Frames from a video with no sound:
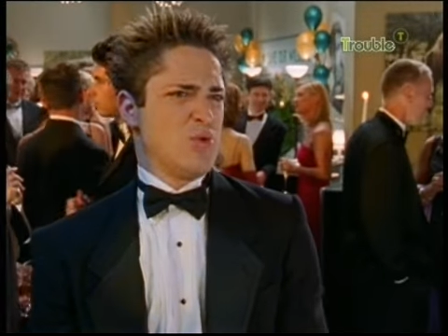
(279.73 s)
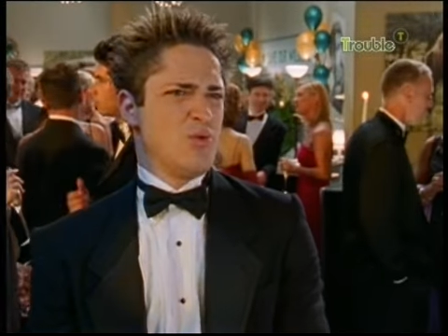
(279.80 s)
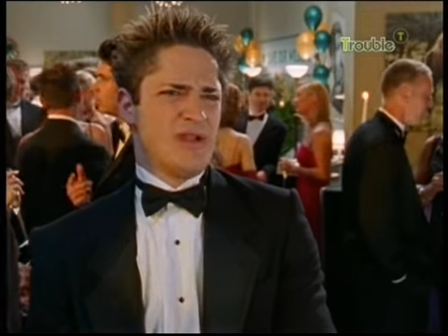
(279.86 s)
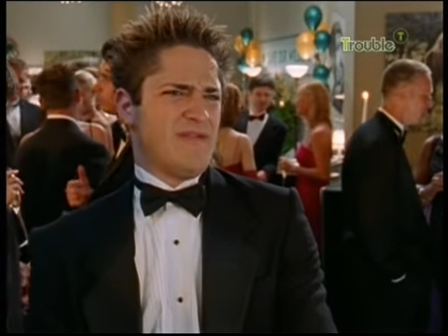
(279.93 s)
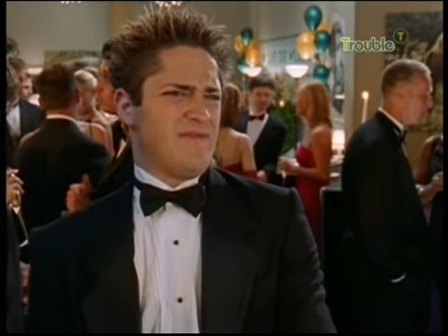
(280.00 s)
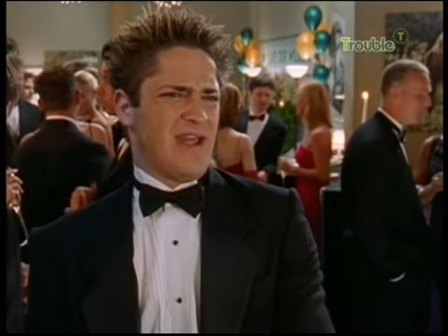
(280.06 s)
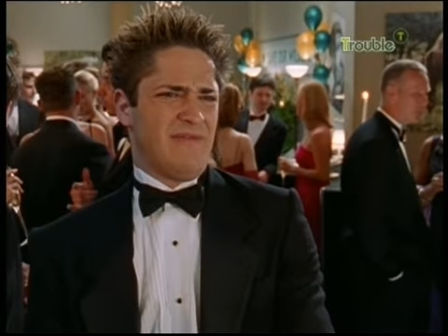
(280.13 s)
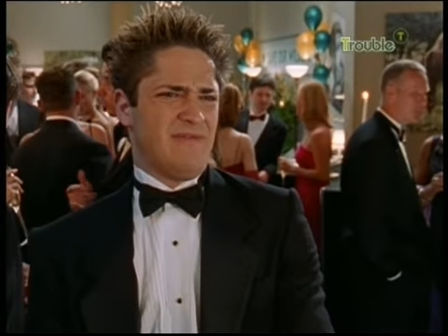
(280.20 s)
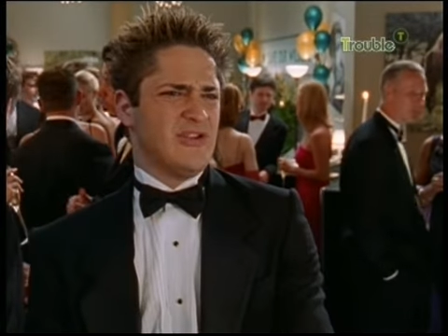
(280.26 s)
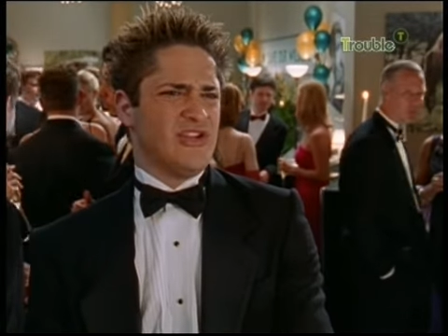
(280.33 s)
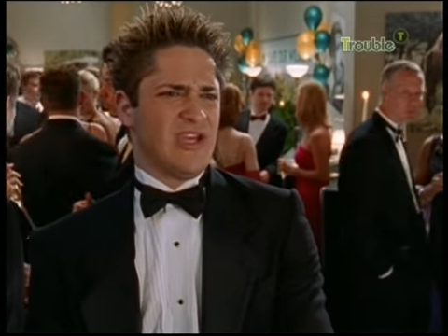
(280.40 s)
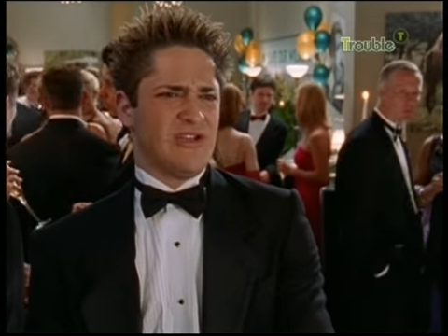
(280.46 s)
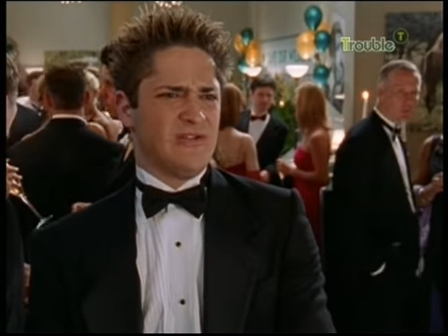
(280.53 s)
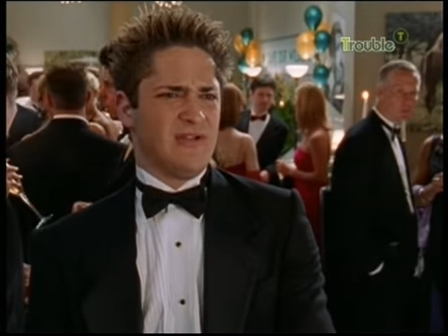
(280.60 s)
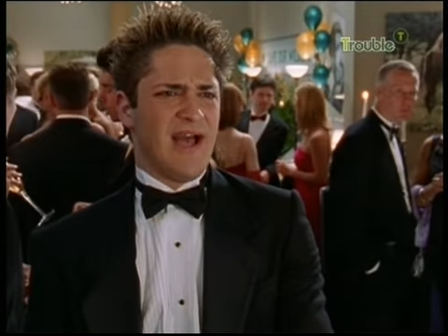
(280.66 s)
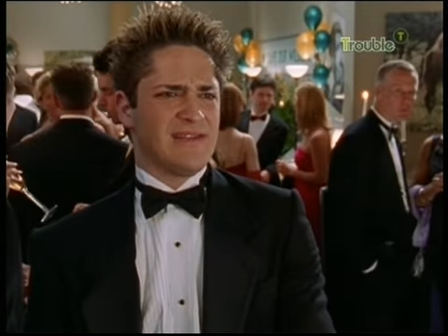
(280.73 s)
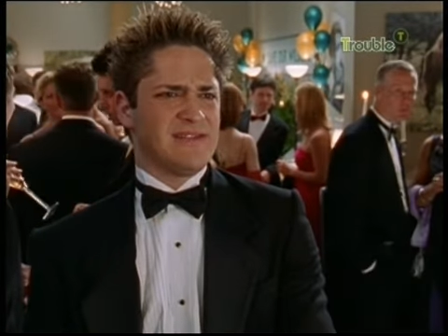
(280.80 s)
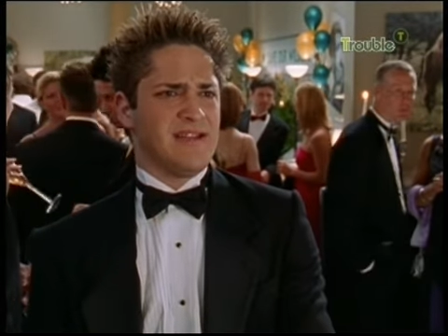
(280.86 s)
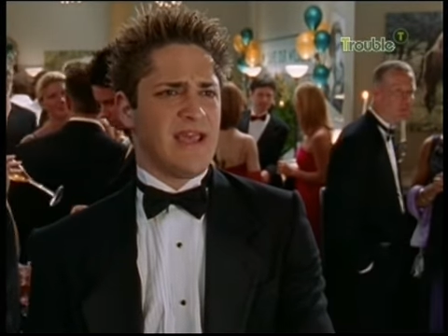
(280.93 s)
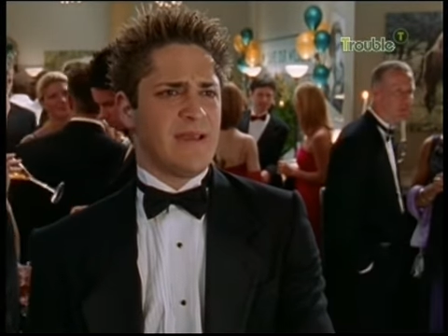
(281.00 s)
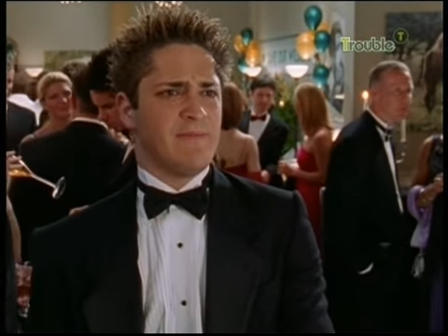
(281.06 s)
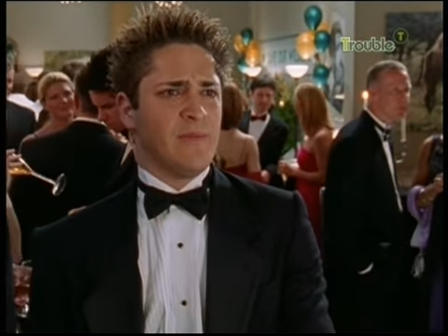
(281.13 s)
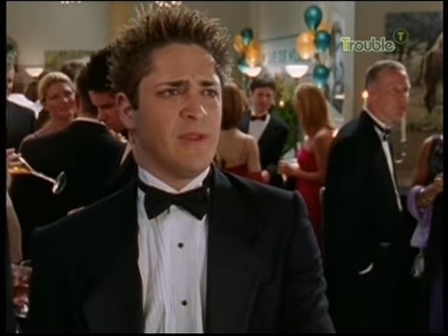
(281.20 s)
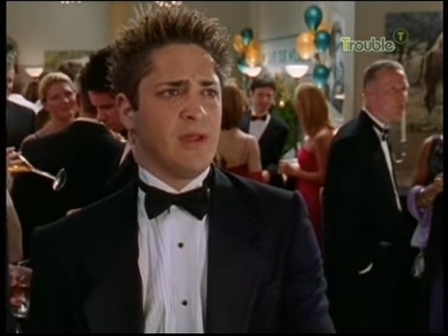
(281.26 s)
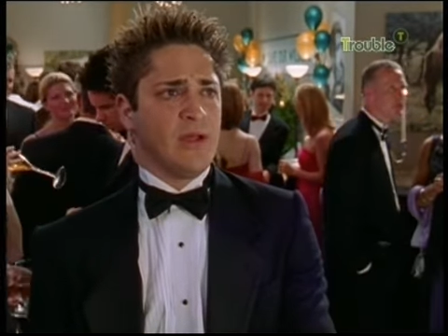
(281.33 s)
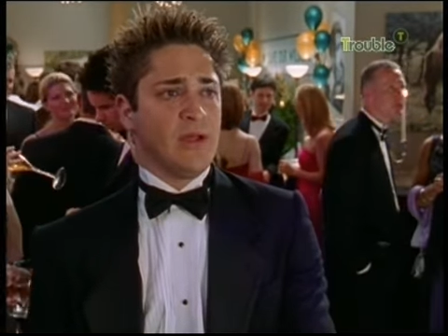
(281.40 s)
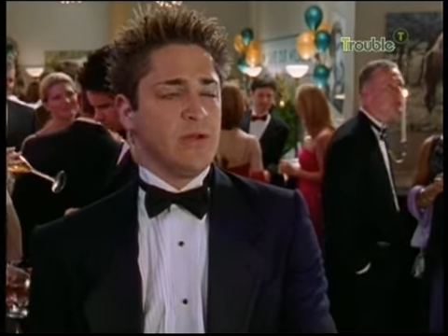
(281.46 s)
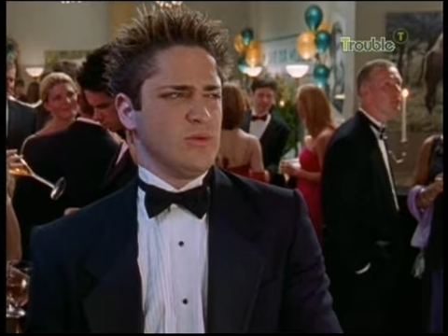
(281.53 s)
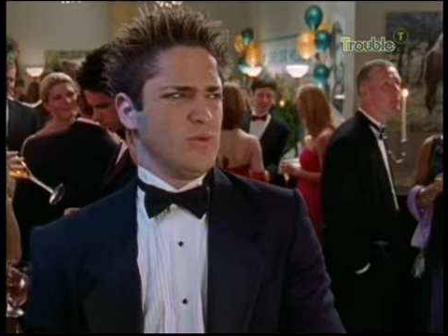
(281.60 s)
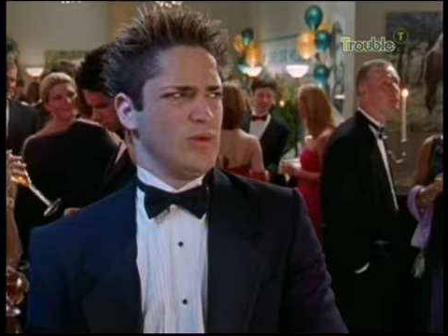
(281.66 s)
you wouldn't even have to change your last name.
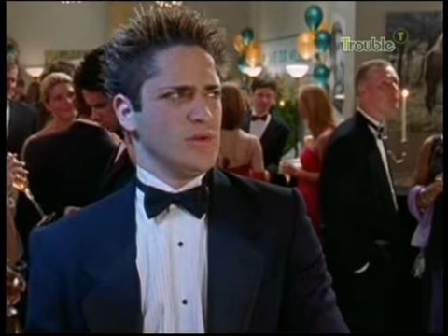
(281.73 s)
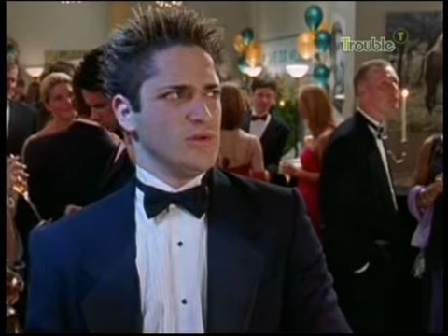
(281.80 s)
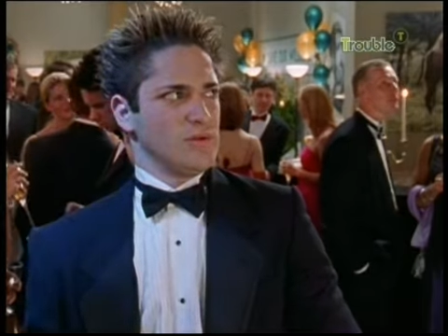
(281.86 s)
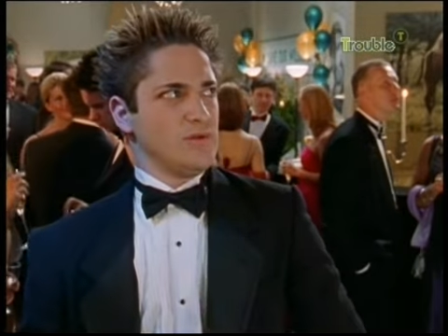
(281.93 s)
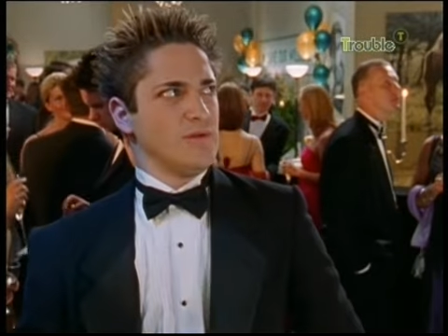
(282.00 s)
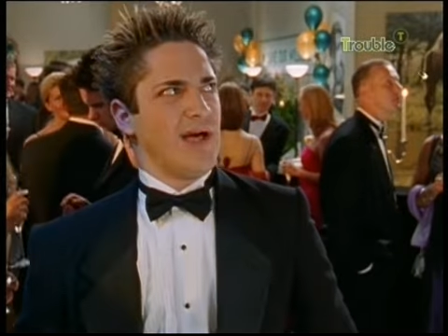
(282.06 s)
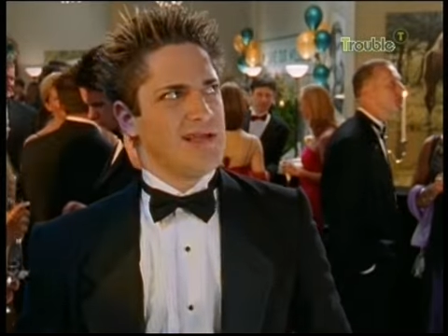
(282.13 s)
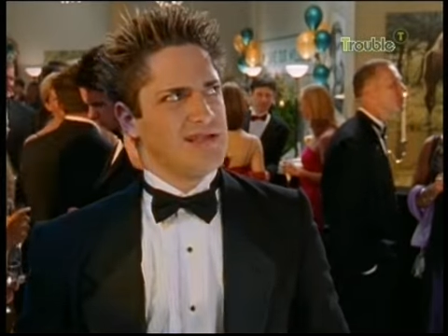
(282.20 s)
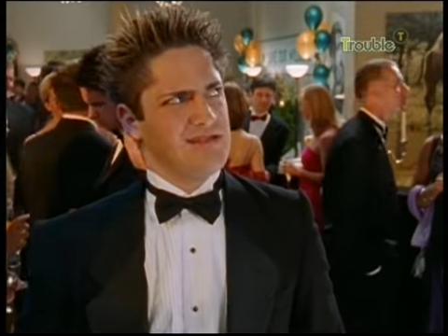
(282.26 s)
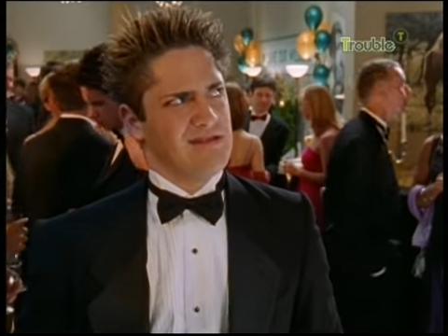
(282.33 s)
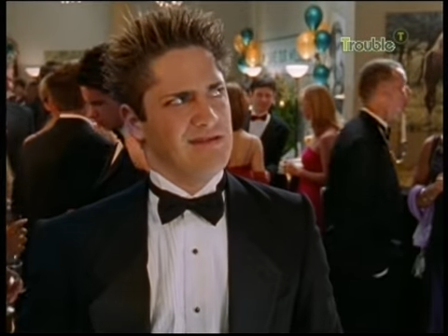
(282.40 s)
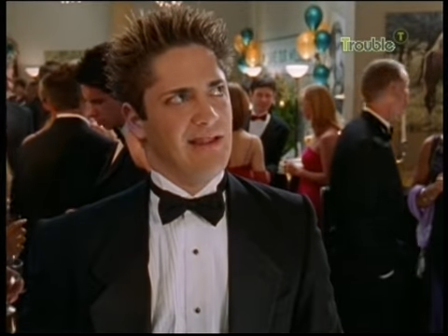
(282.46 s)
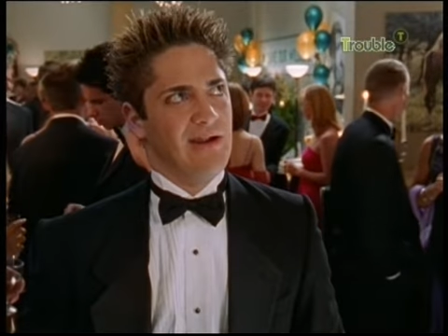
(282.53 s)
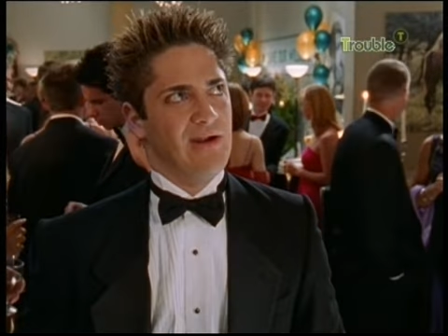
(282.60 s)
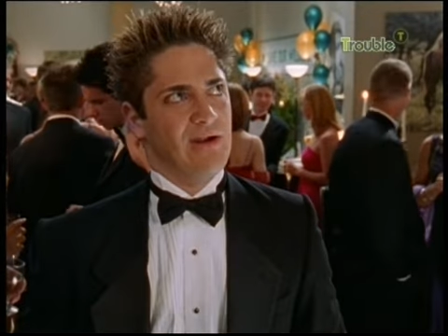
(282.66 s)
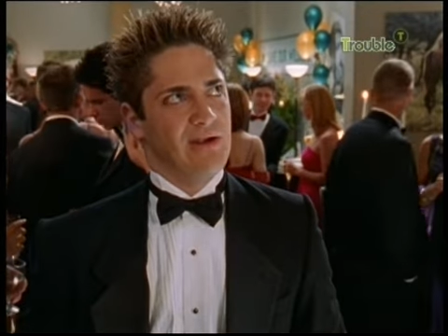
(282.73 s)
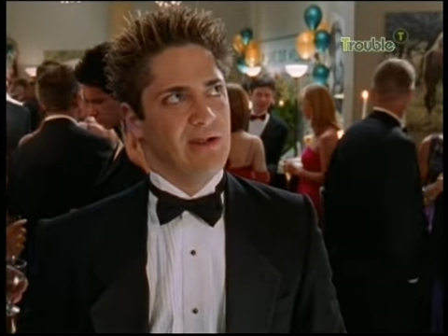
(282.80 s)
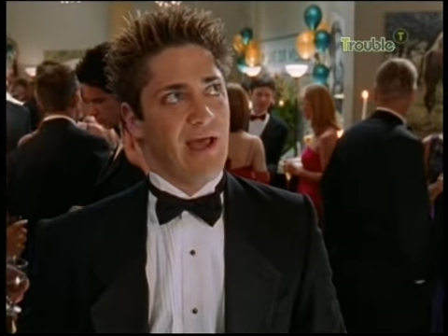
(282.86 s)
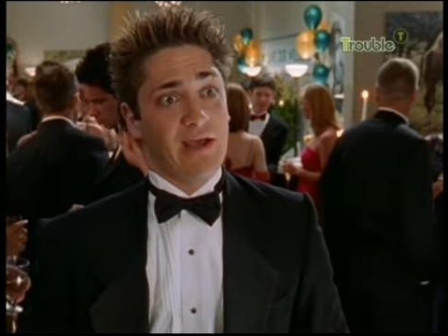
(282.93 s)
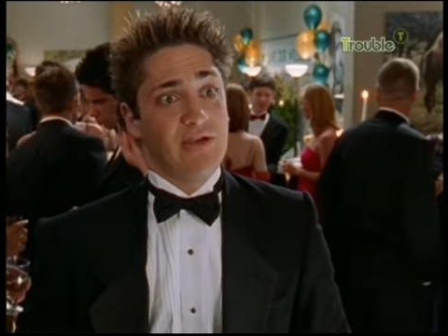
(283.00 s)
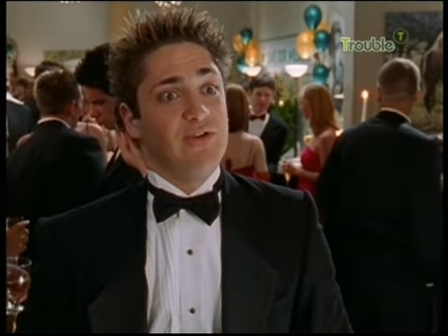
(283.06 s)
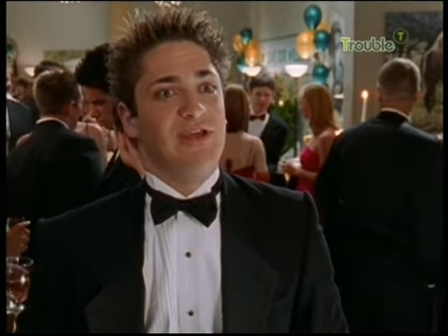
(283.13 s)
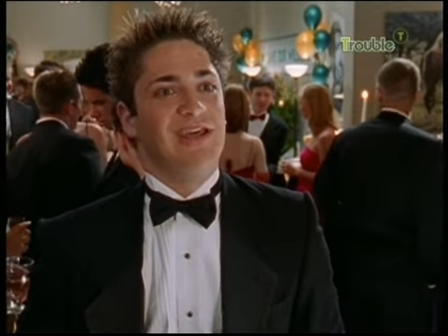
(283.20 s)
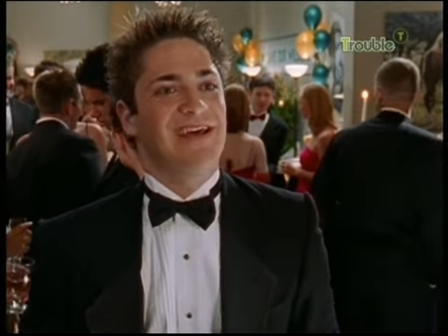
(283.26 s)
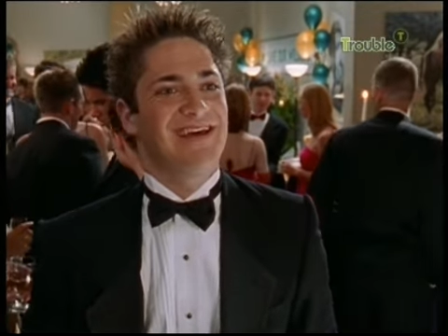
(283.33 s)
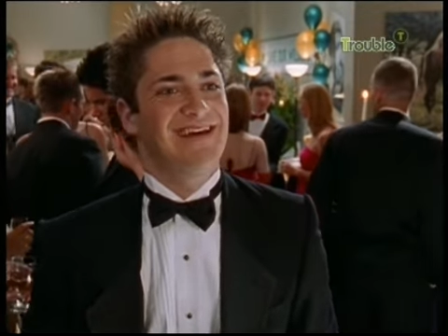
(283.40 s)
Well, last letter, actually.